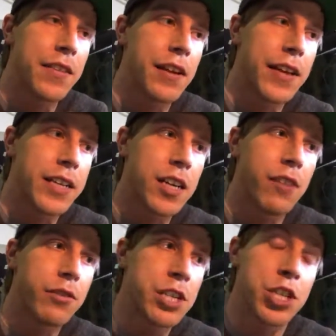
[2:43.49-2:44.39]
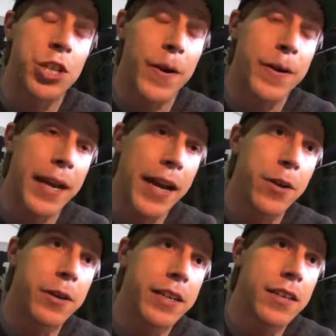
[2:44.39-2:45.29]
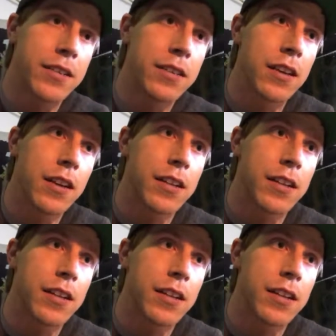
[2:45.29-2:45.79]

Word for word: They like coverage, dark areas.